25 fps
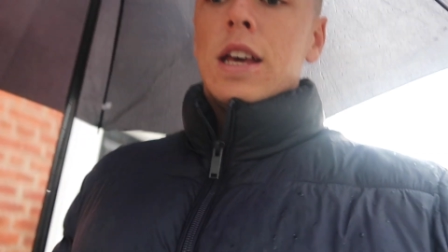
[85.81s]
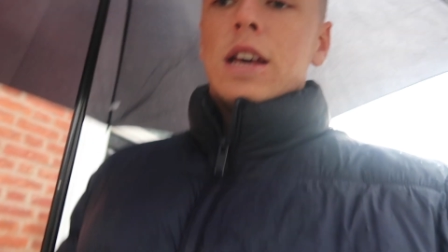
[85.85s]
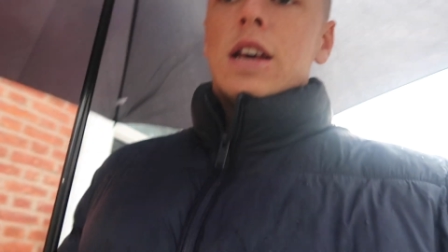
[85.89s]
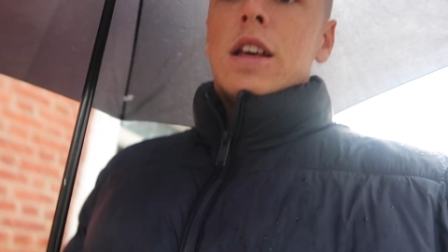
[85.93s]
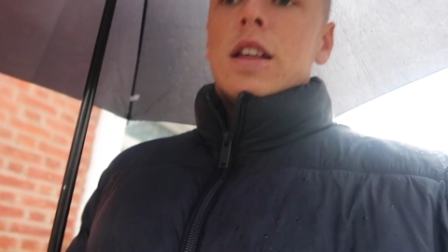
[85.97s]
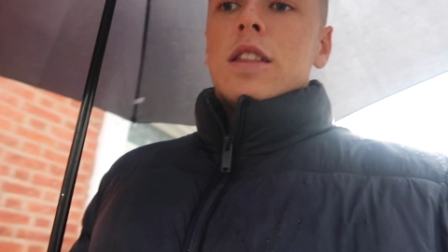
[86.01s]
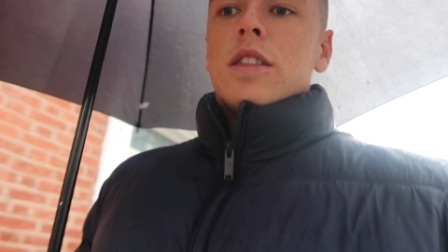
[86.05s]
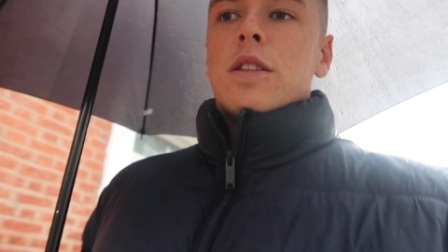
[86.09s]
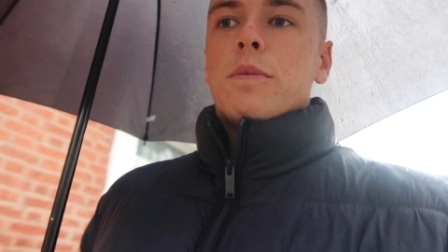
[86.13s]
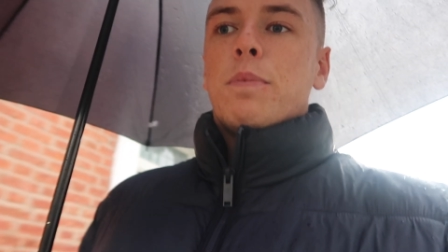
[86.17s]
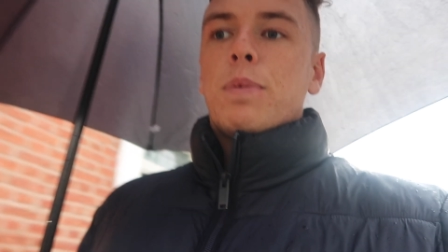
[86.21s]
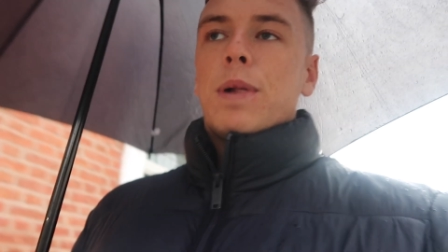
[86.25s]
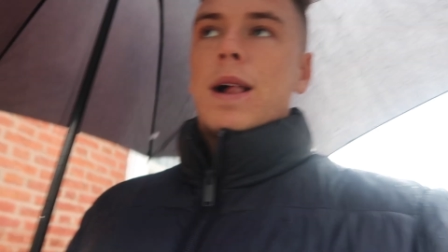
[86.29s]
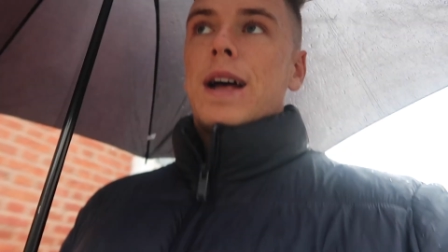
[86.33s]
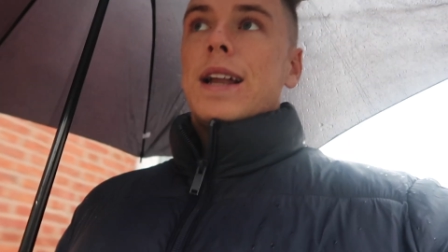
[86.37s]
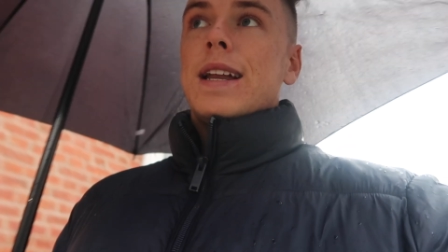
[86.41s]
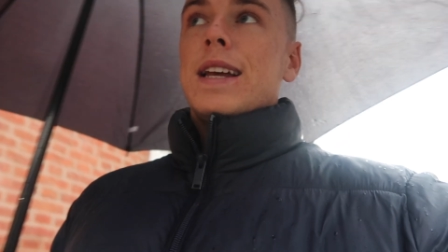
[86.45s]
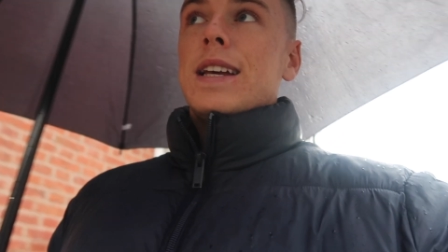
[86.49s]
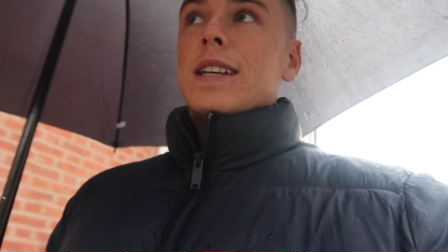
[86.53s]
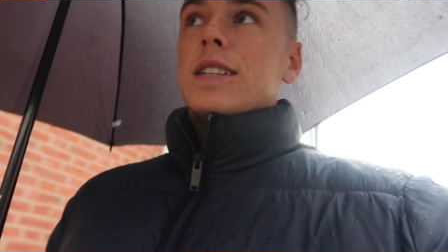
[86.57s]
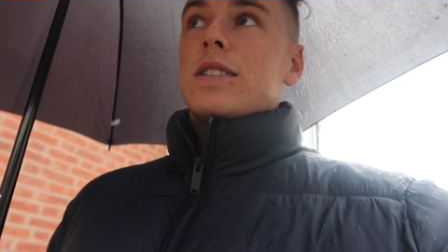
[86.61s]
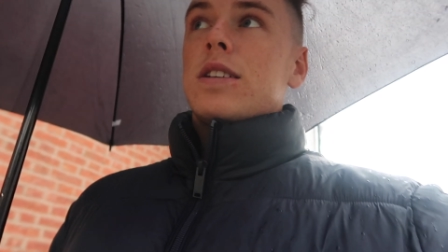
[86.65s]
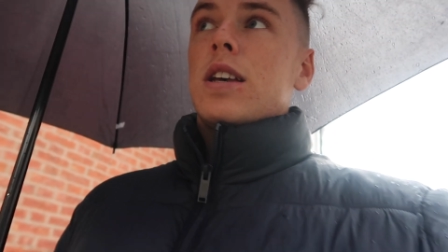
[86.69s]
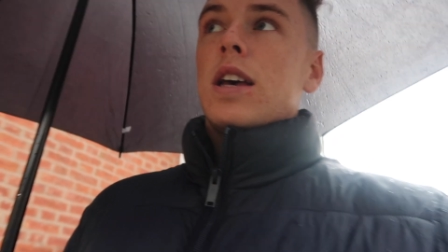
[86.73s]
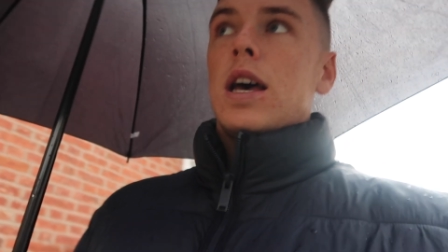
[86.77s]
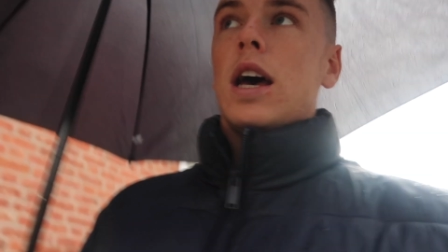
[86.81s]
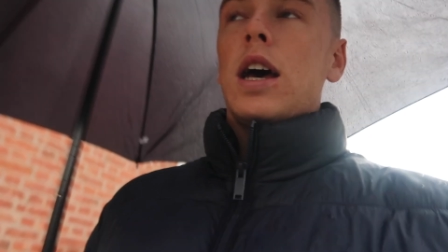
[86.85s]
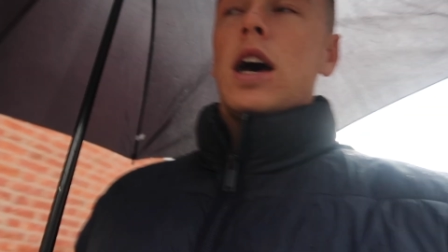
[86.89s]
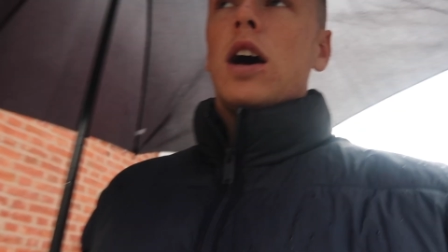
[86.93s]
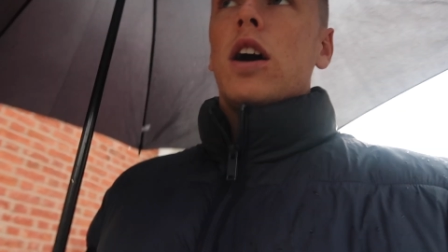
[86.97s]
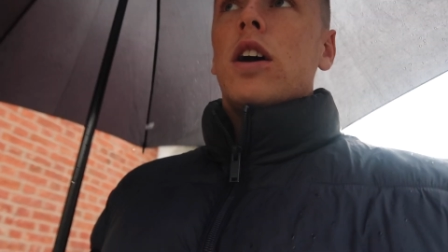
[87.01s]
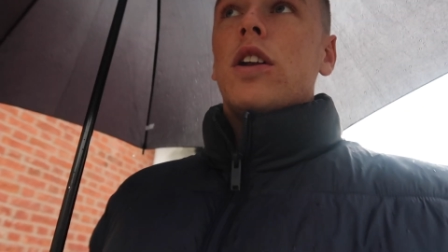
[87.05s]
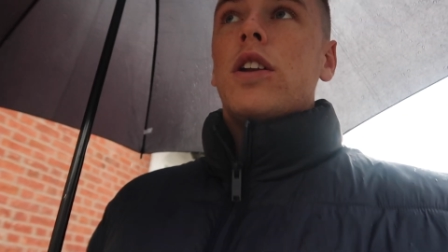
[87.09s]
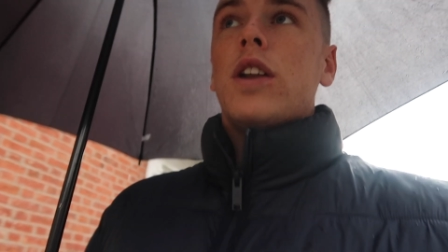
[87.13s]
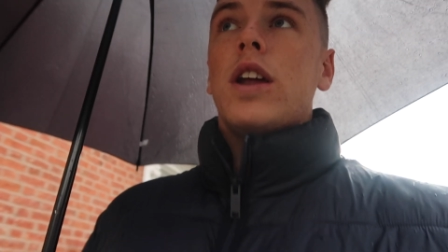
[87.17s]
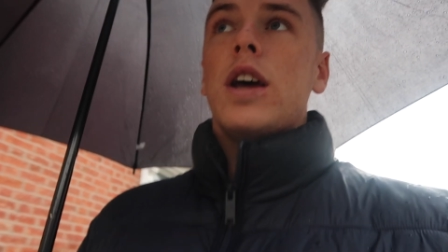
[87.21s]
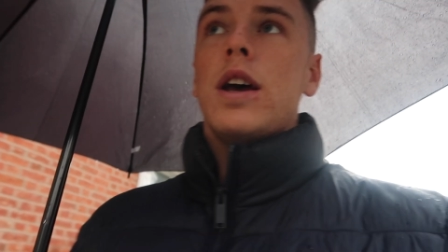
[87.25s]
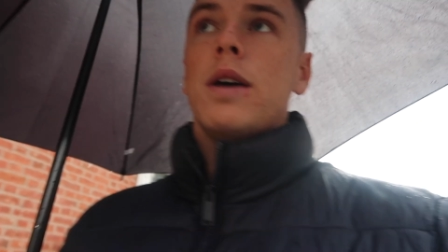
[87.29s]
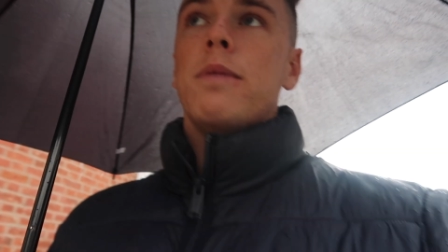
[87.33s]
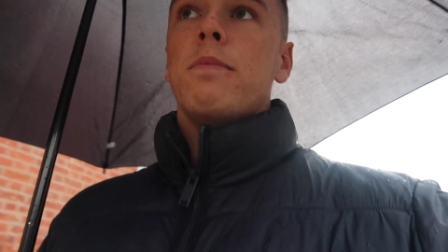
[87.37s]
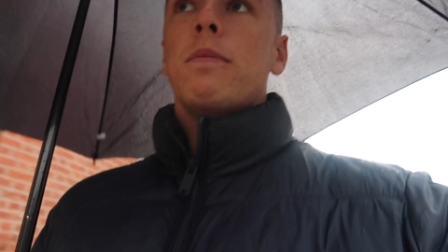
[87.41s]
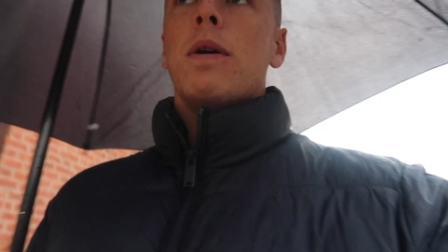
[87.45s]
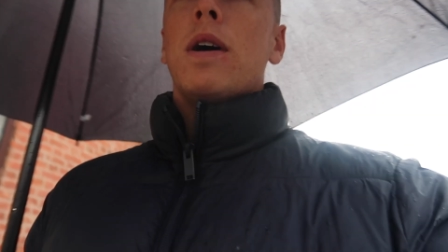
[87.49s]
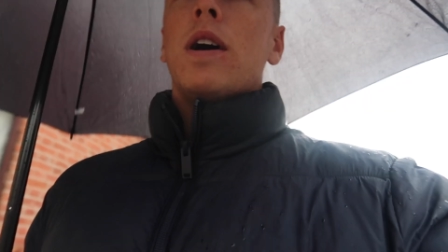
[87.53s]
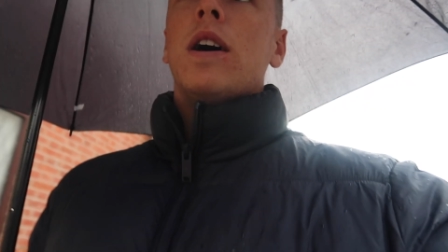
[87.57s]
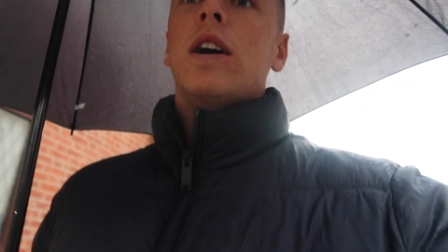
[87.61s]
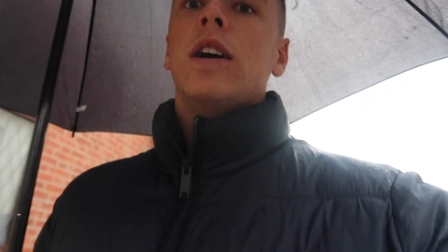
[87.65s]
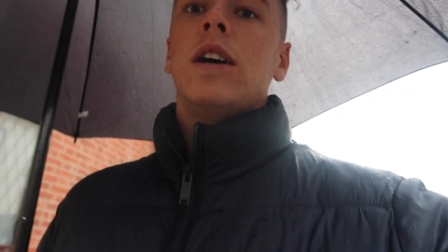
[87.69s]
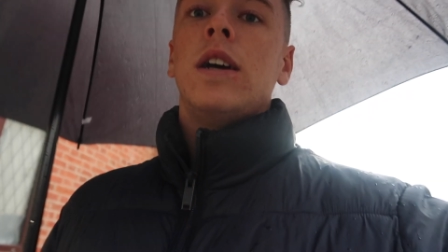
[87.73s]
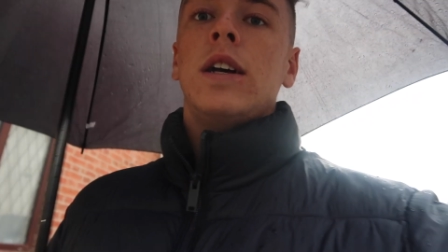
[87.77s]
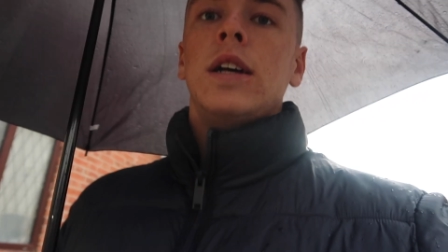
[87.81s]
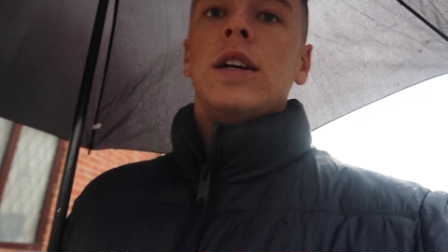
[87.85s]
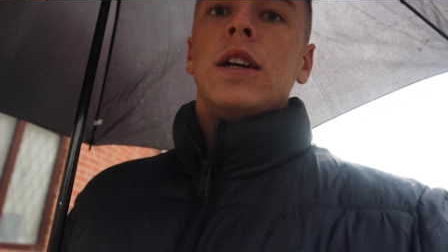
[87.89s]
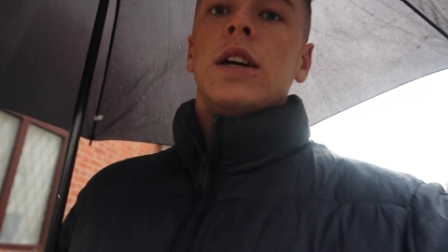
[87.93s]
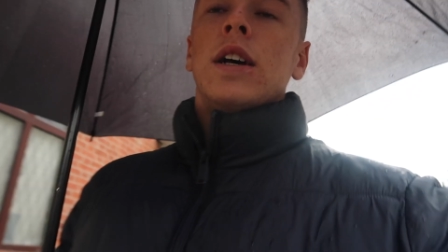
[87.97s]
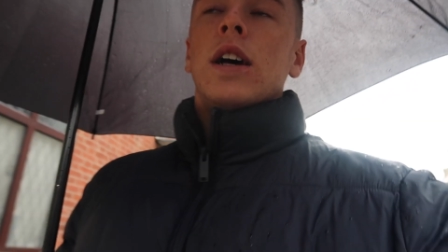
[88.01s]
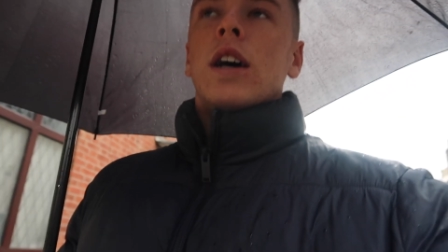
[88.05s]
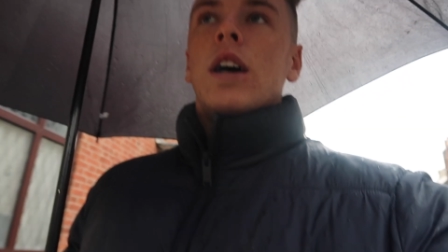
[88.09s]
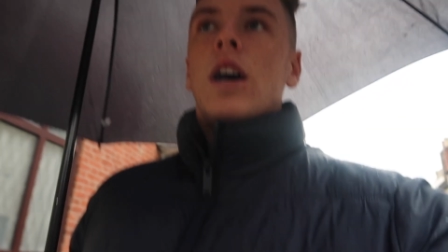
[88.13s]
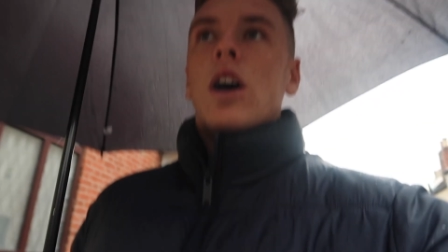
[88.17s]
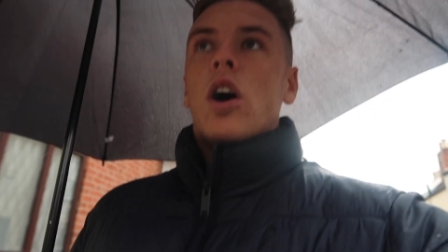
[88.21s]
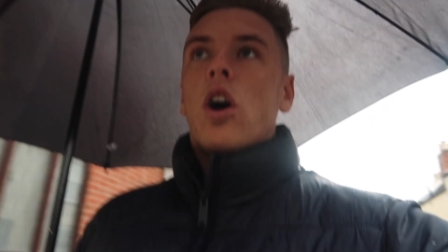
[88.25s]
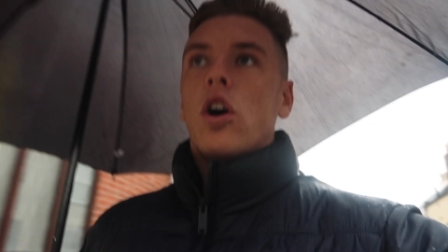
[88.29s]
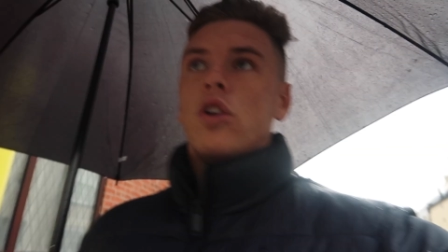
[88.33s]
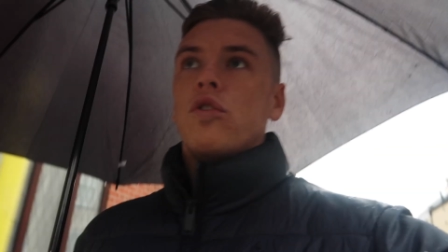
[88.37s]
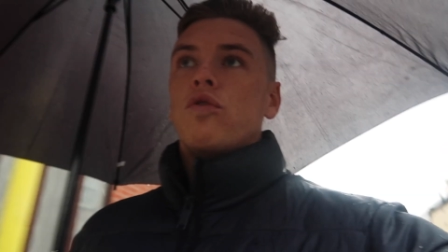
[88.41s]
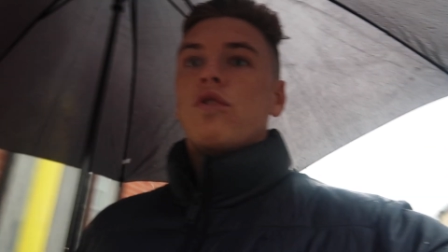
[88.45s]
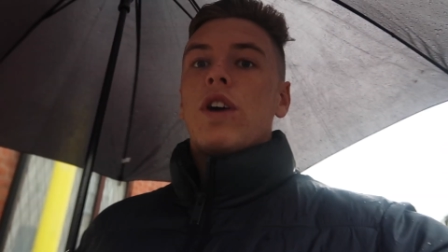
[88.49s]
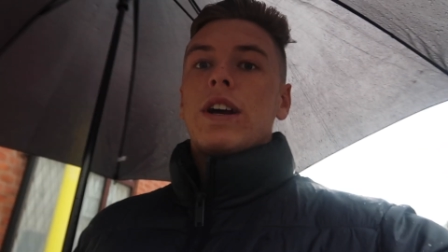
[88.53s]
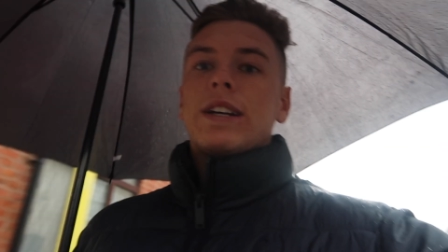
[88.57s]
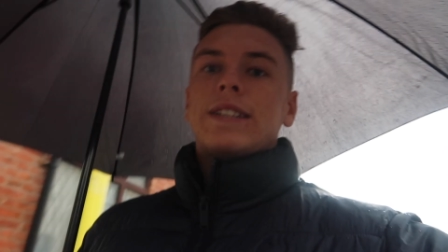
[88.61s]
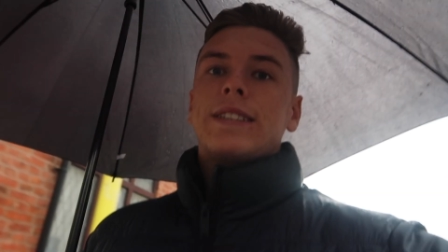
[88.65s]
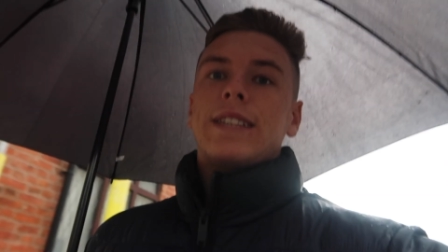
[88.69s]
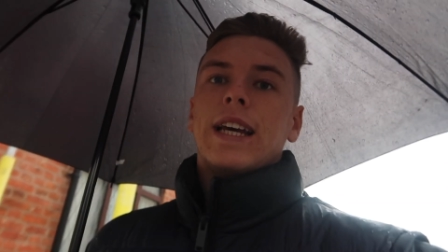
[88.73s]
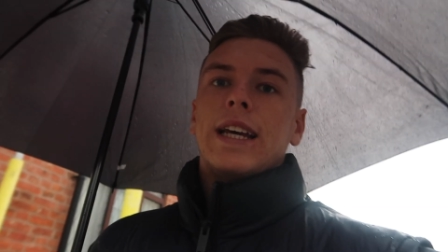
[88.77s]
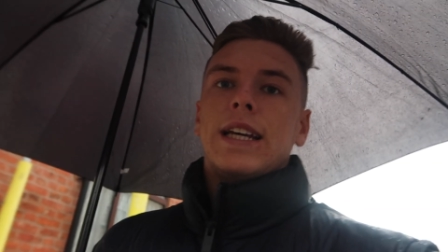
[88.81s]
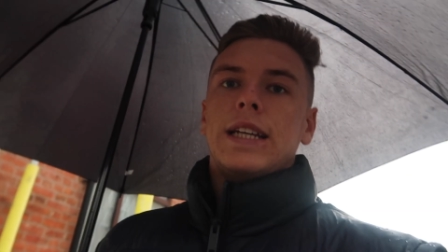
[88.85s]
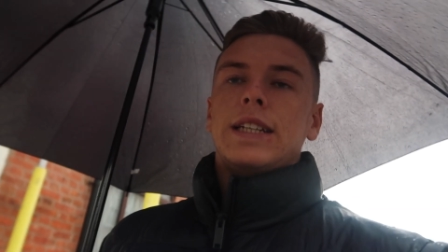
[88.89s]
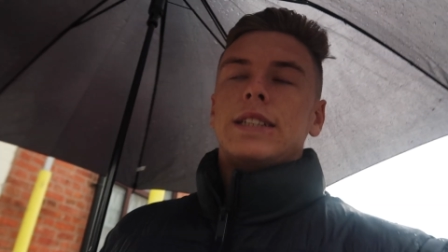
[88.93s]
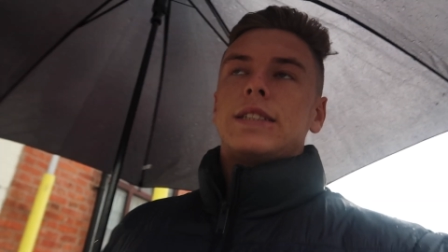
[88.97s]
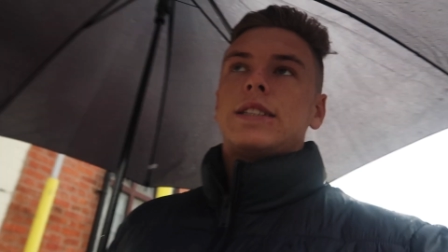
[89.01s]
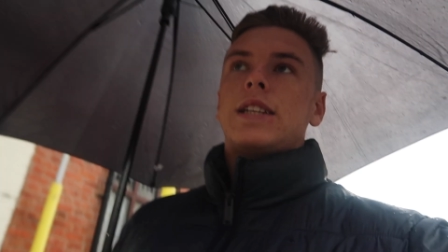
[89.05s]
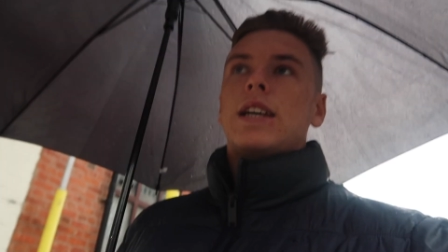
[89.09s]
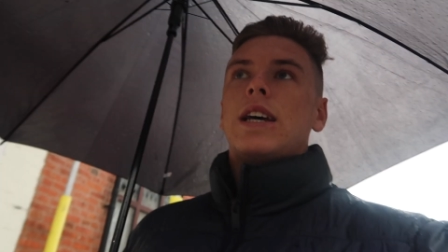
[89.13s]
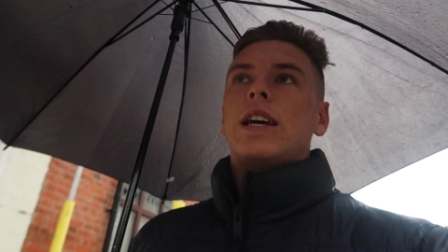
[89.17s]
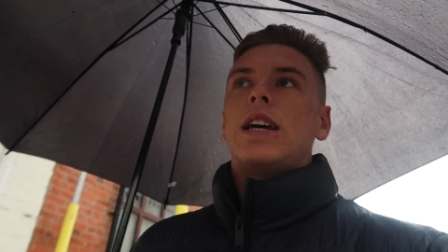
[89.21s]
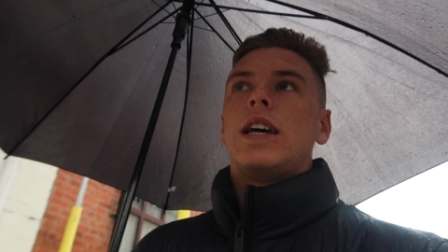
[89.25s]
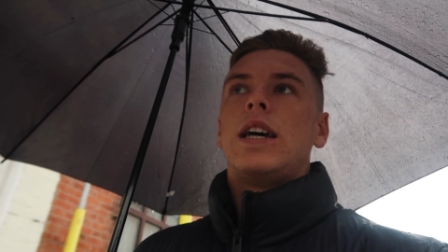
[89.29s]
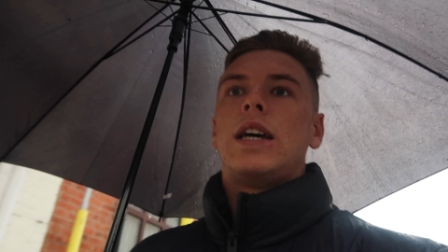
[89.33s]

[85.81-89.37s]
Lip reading: The plan is on rest days